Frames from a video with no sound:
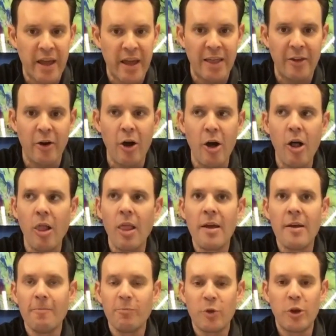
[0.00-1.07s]
They're all,
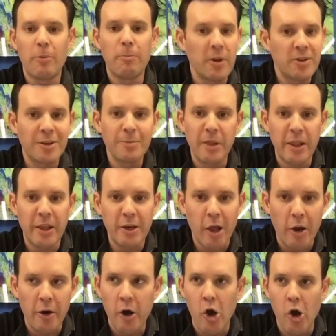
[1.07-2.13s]
multi-million-dollar
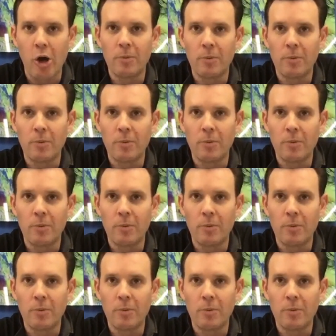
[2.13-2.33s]
homes.